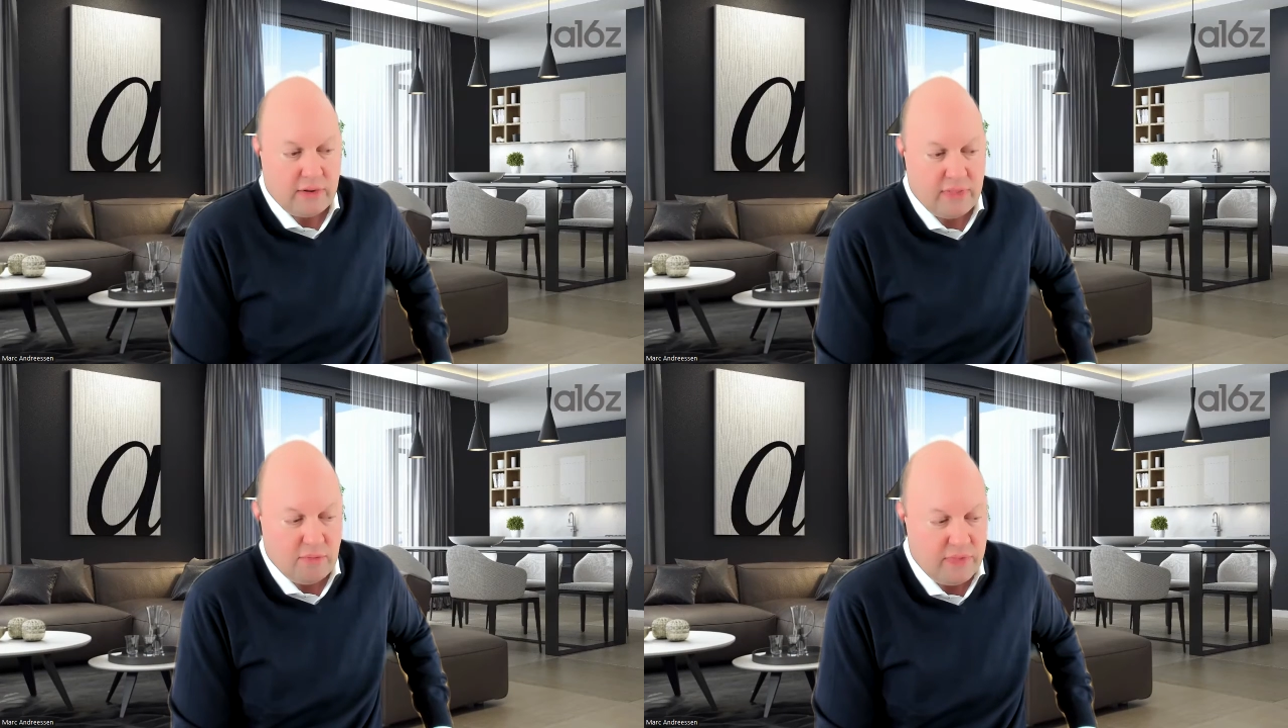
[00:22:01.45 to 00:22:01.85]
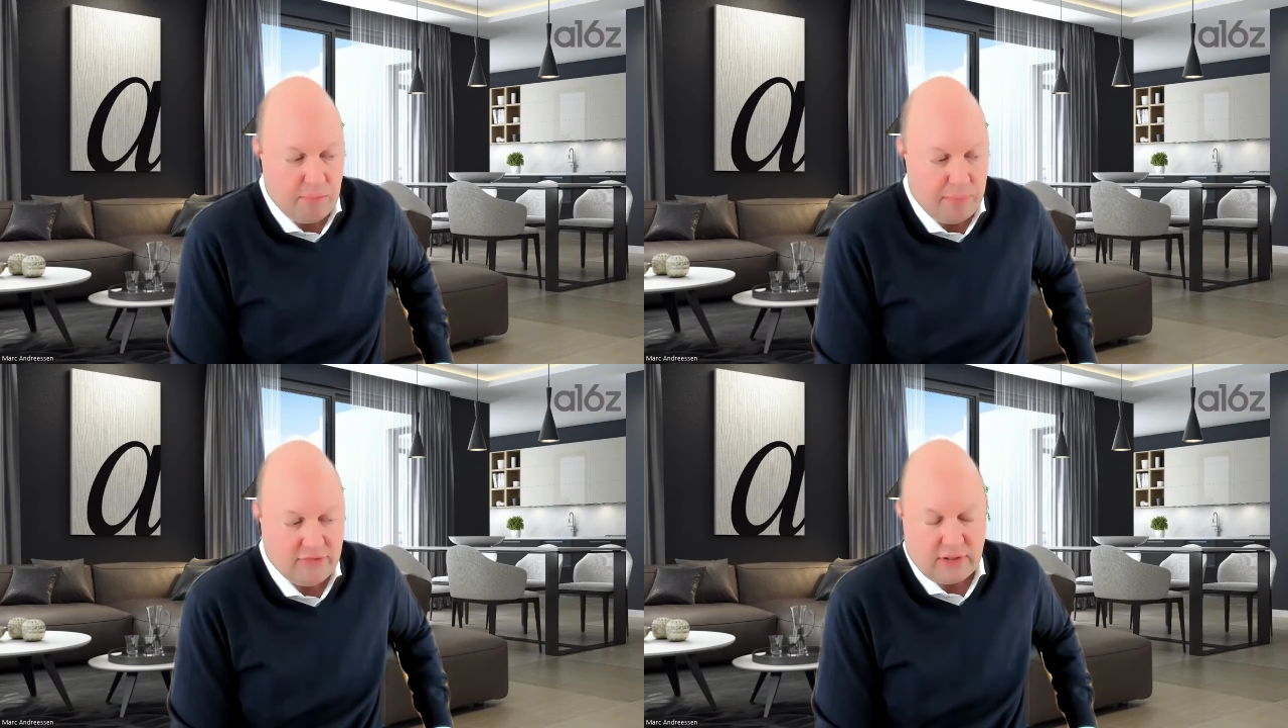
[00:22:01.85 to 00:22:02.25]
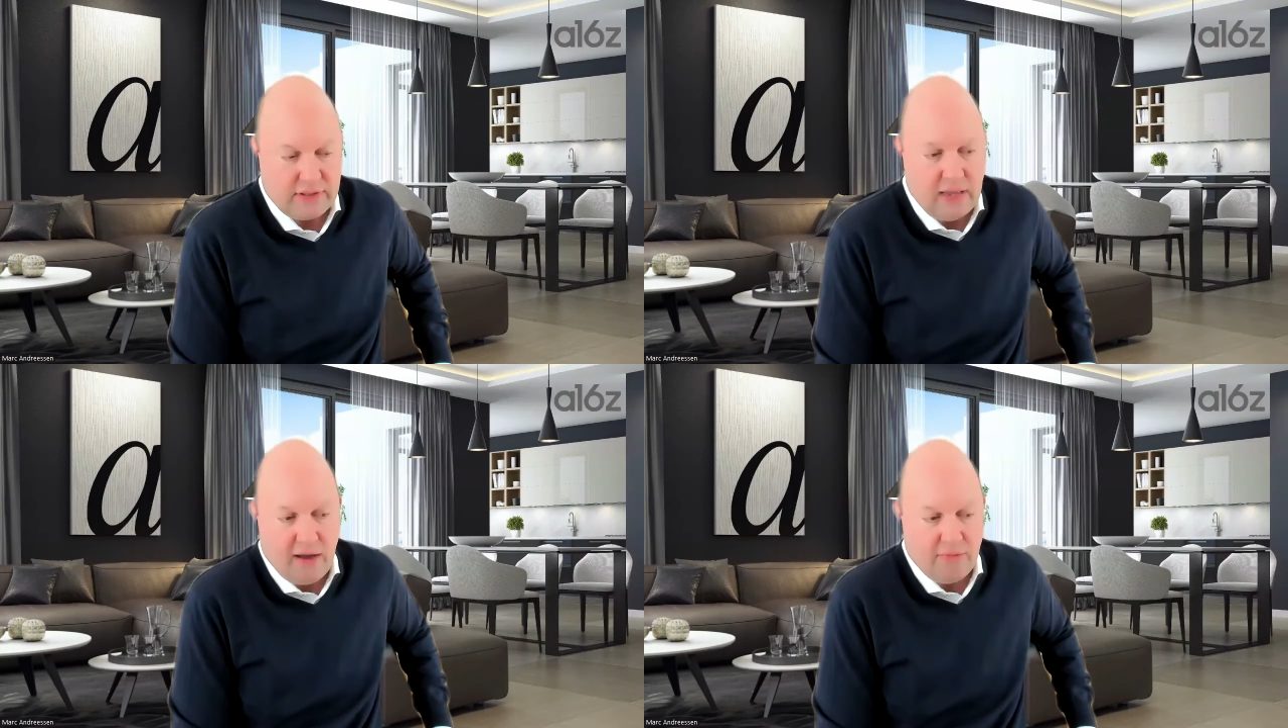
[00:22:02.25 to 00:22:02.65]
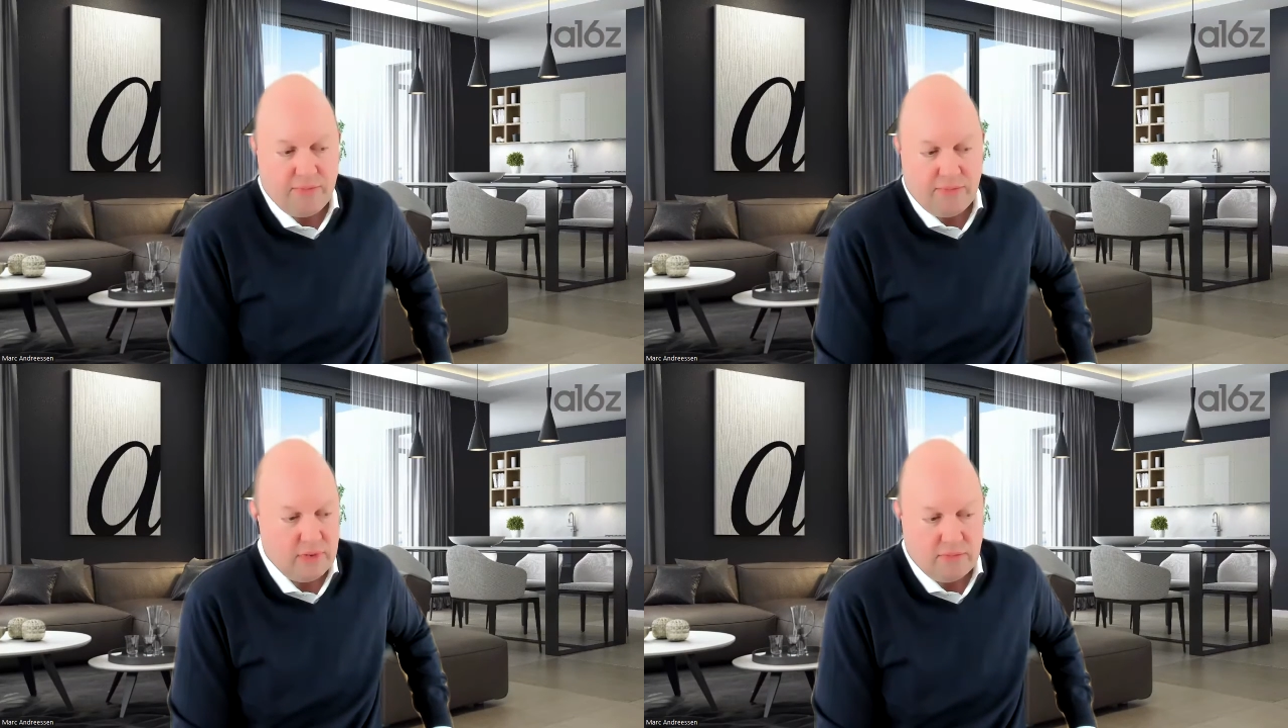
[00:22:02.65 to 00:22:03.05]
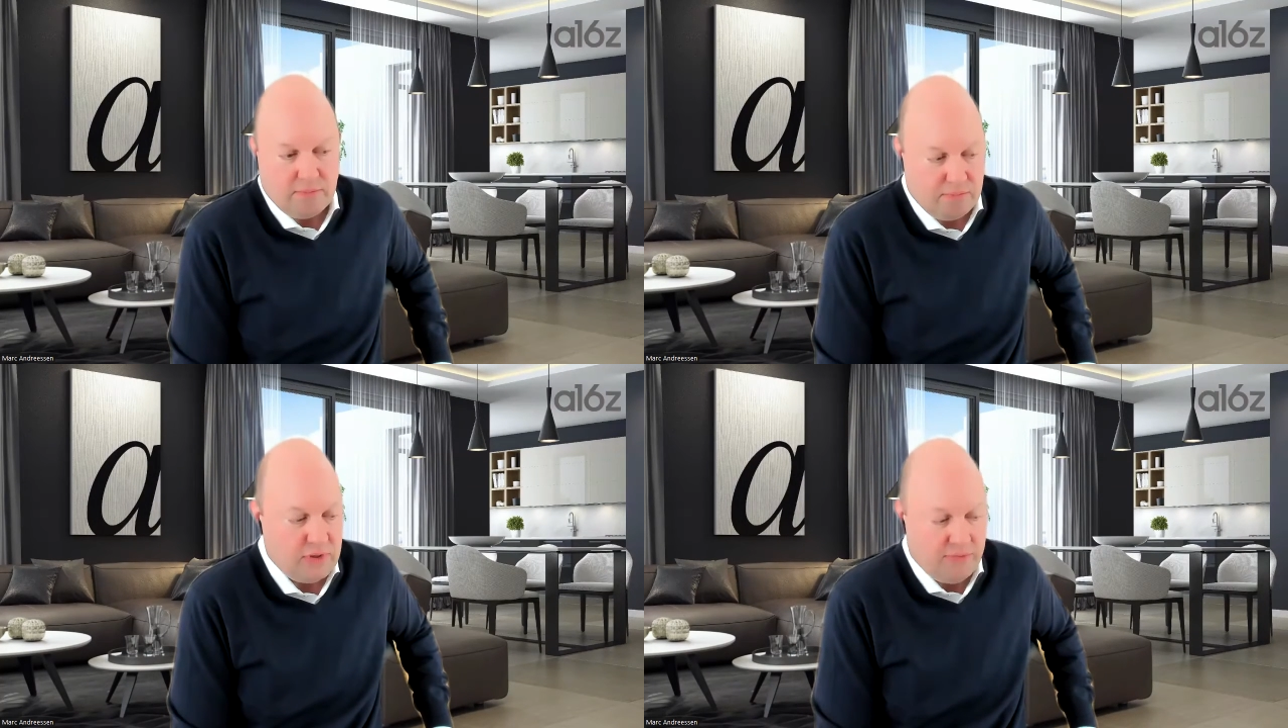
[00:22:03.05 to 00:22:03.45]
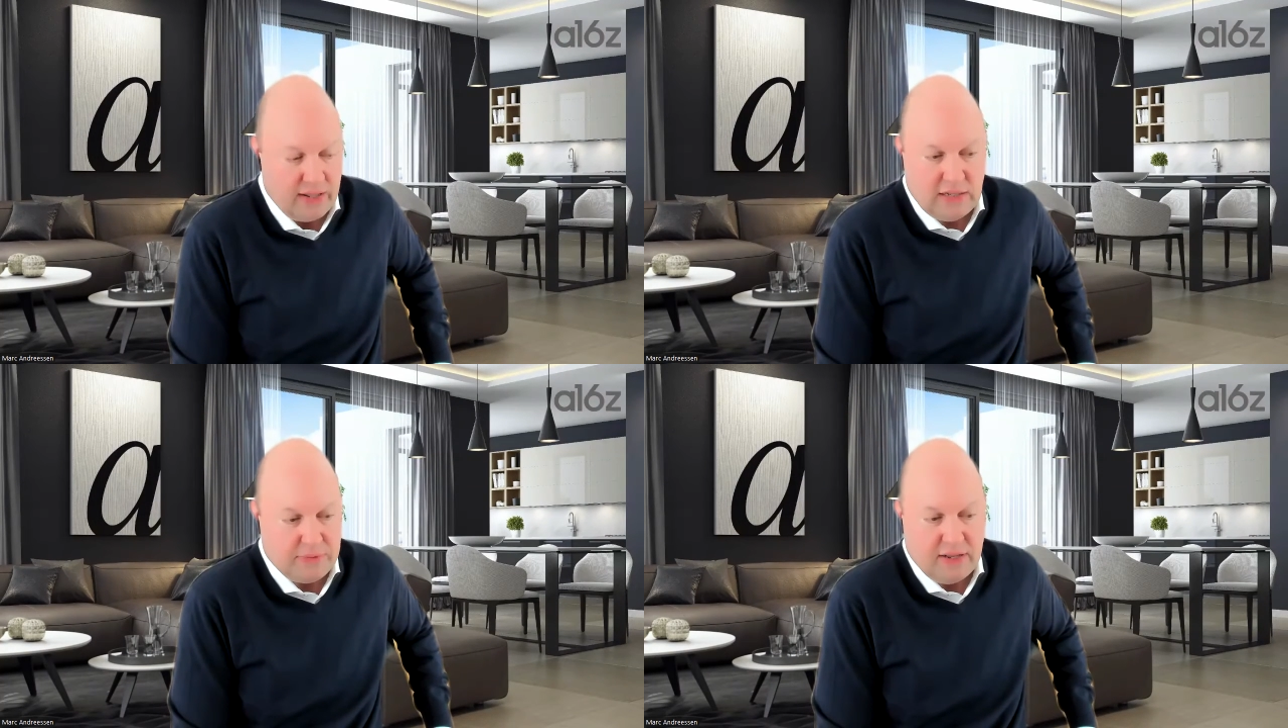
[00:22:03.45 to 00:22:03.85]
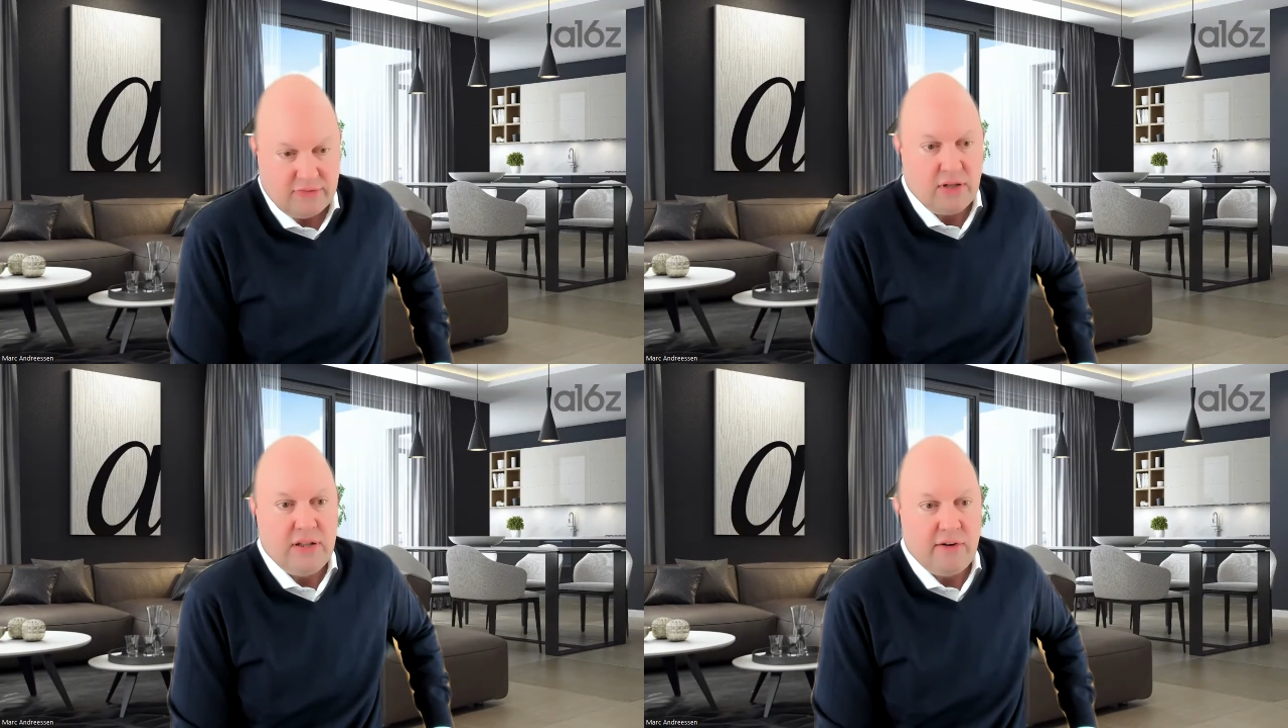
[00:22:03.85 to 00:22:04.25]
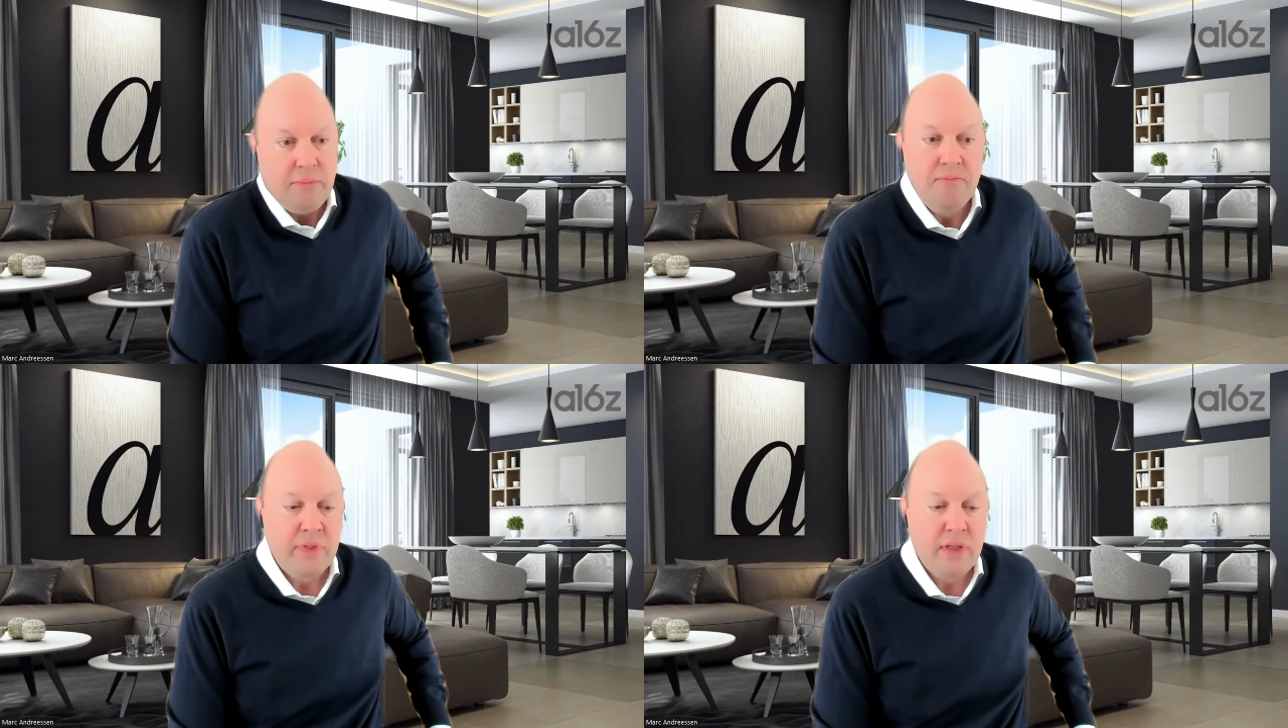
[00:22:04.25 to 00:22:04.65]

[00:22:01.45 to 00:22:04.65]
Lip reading: And they basically have developed a skill level,